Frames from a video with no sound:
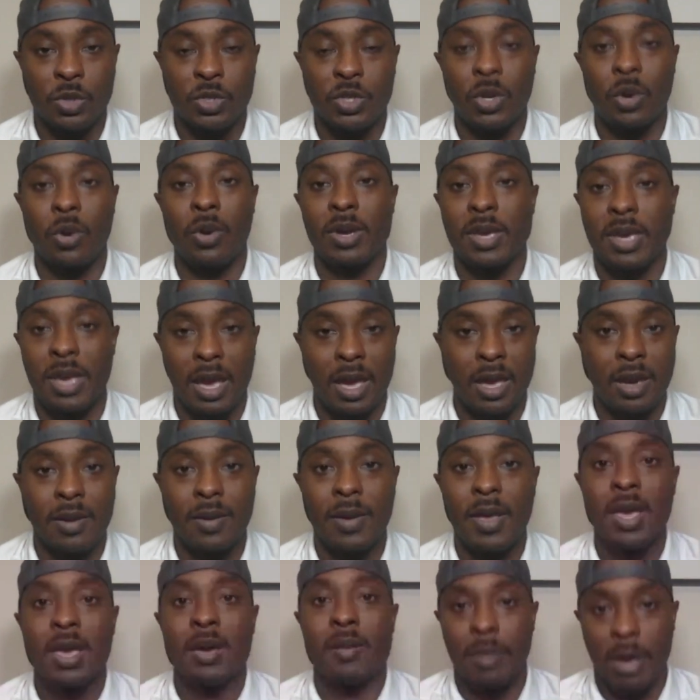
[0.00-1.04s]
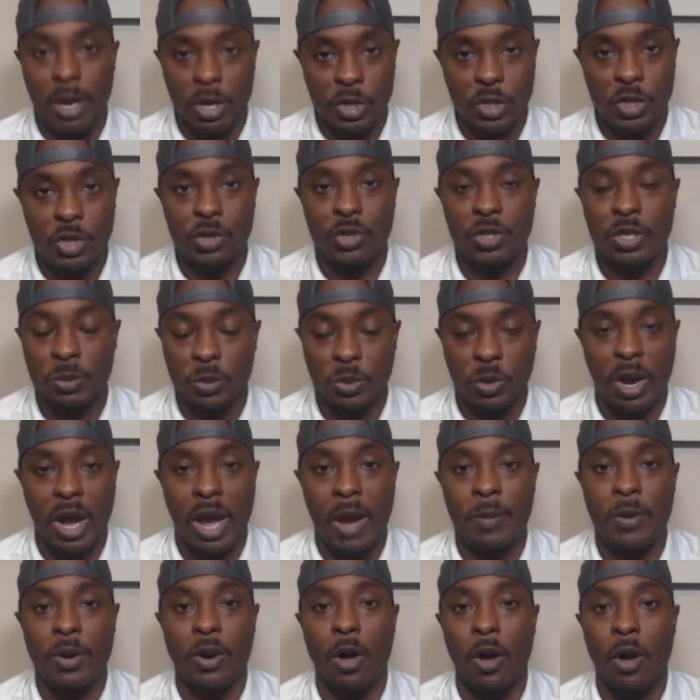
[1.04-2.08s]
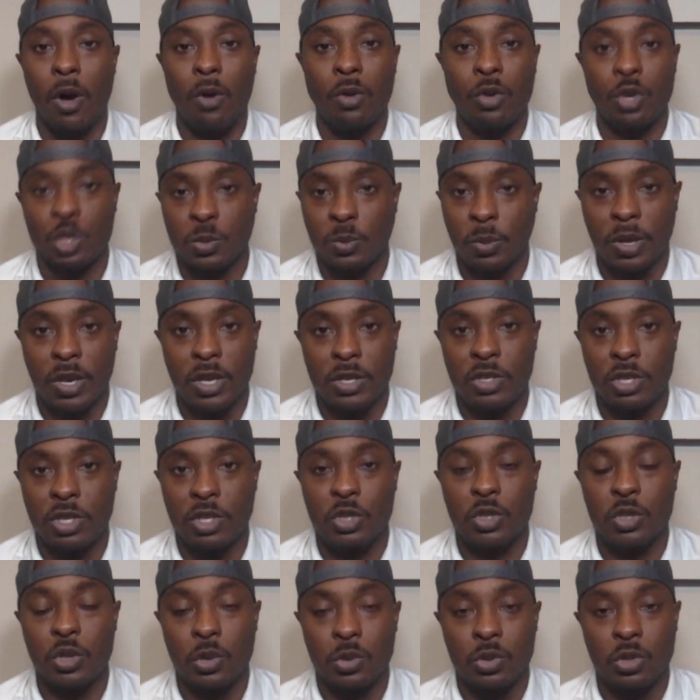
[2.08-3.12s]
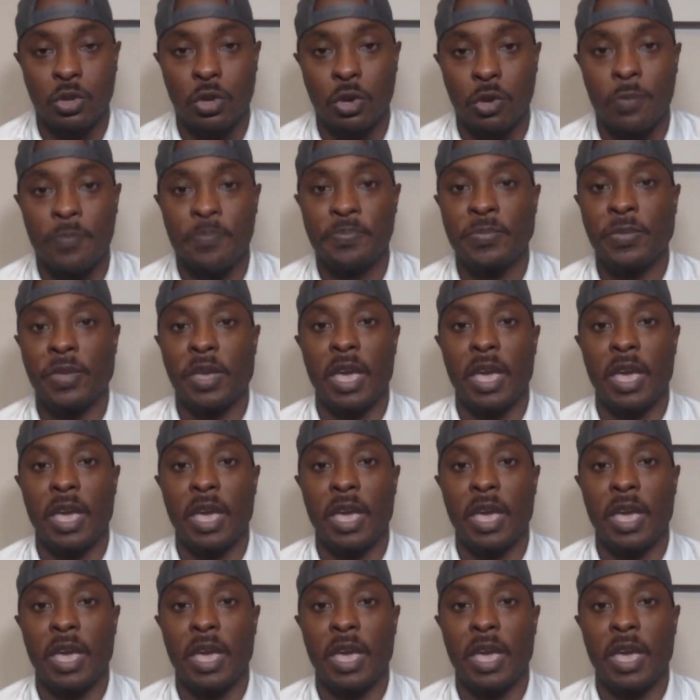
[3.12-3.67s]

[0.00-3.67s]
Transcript: So again, make sure to subscribe on all those places, YouTube,